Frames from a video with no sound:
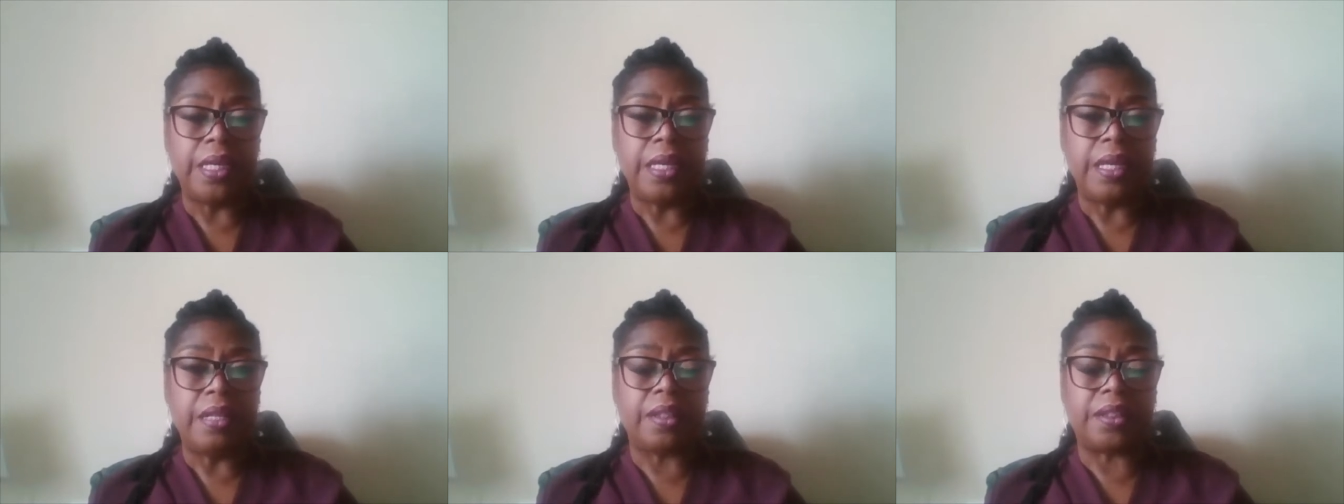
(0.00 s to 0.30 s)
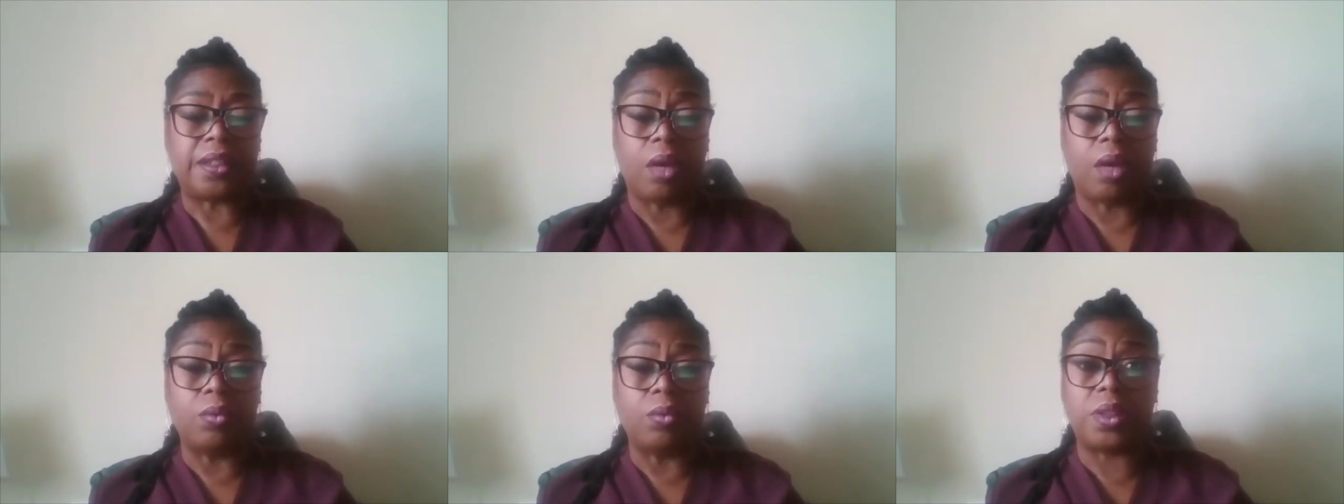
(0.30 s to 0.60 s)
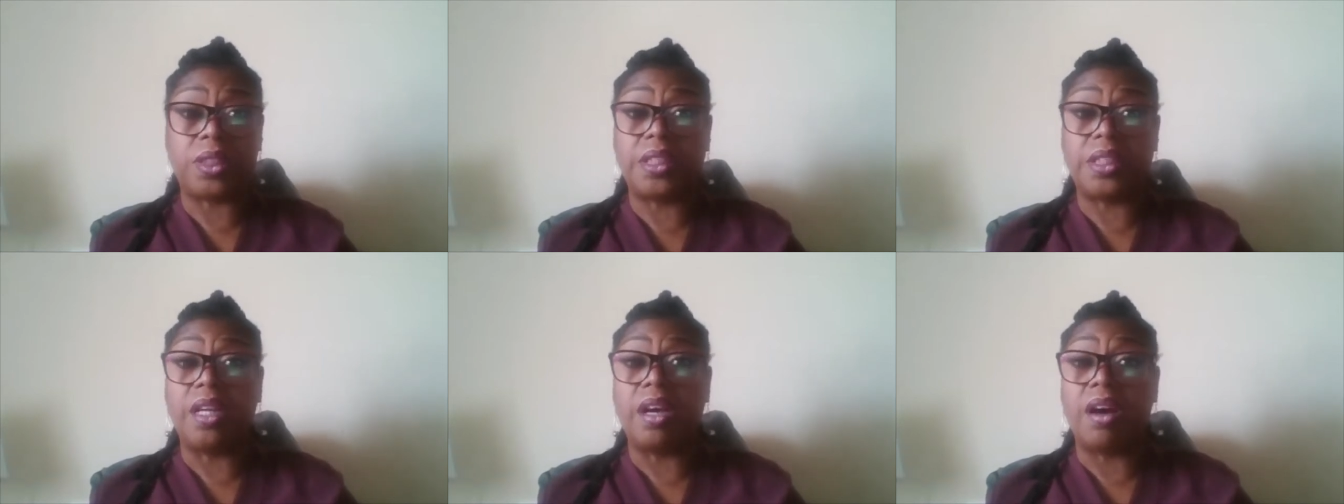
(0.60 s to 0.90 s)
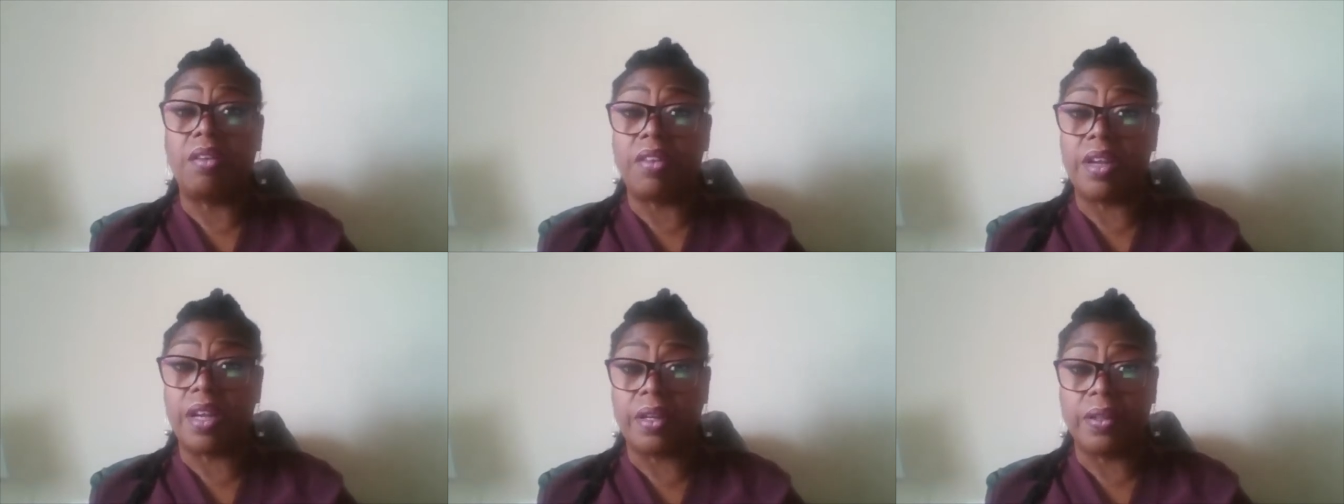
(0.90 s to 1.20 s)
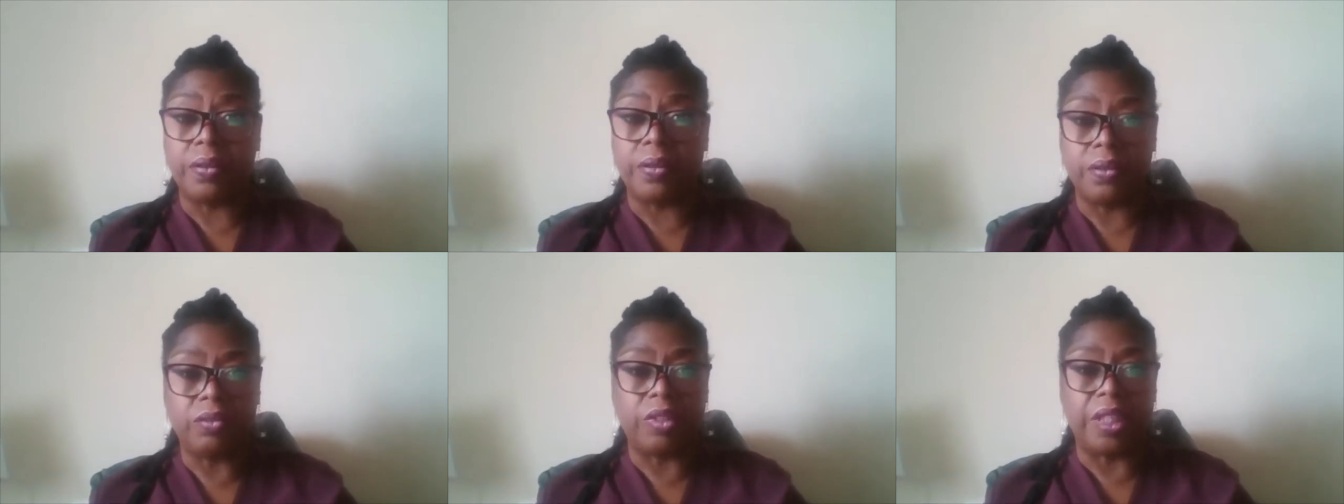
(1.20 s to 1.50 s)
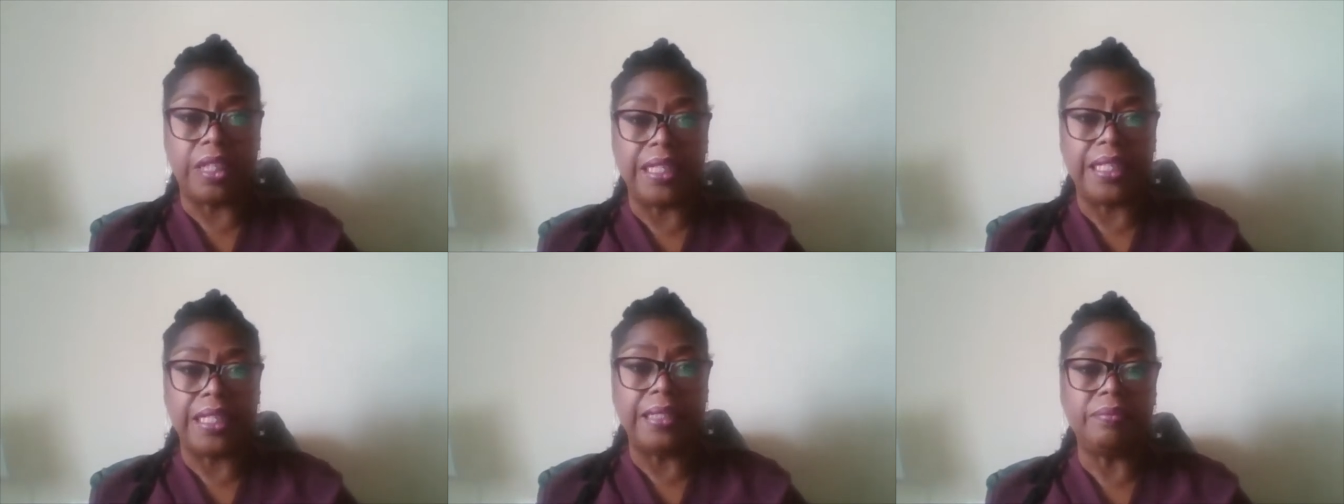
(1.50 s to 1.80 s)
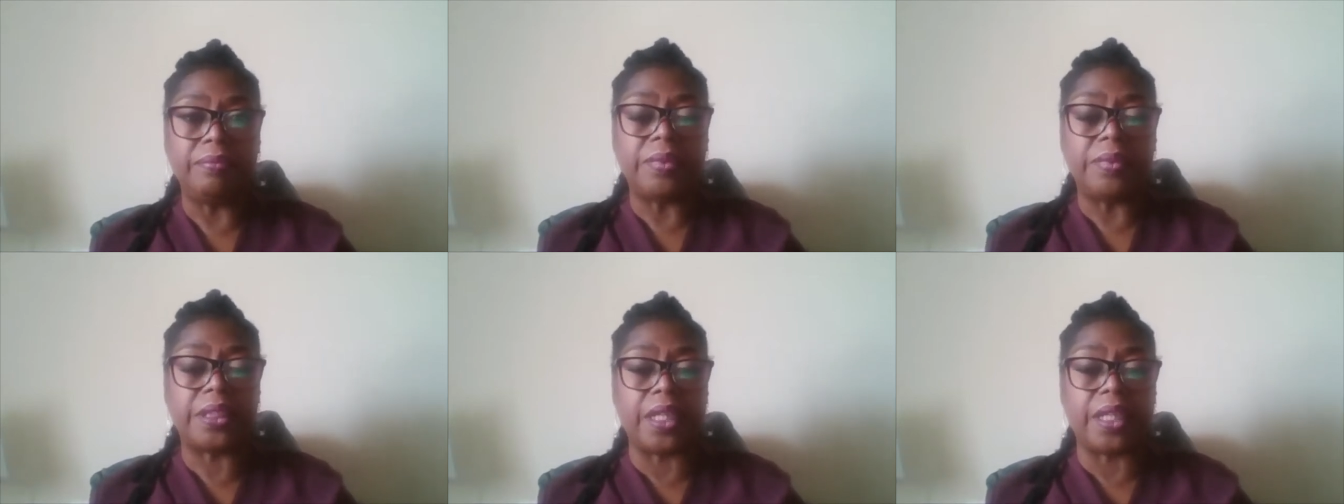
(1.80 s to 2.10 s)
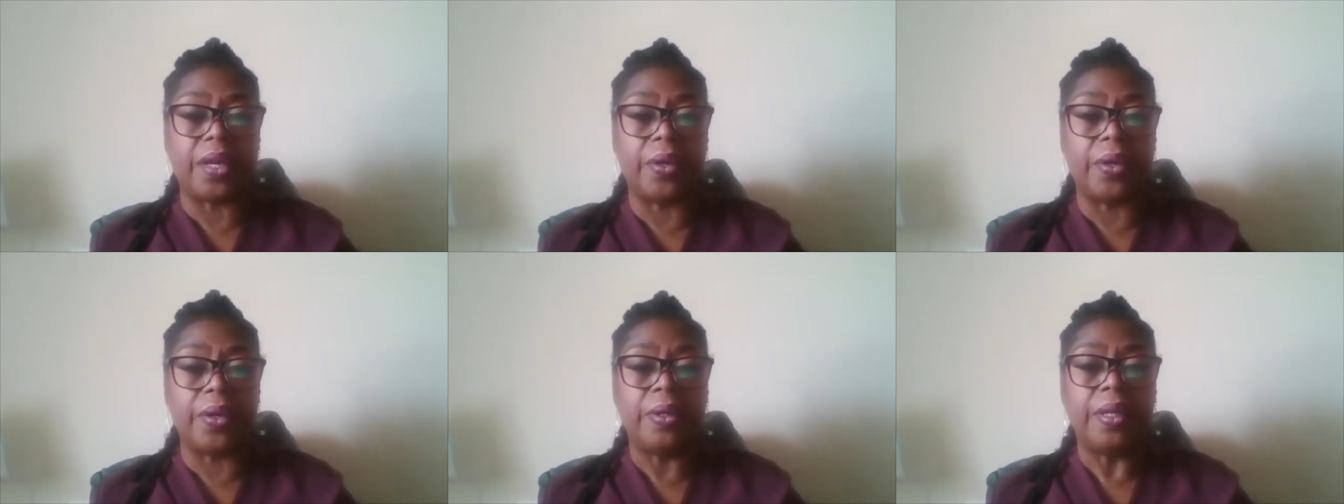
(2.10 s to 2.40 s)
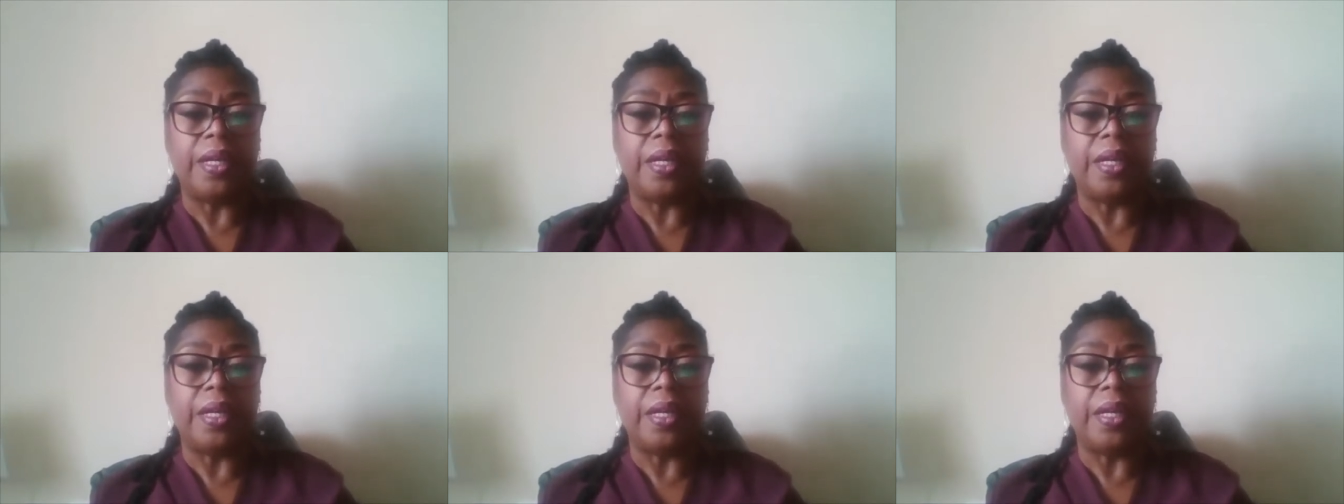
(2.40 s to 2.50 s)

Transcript: this whole scenario really so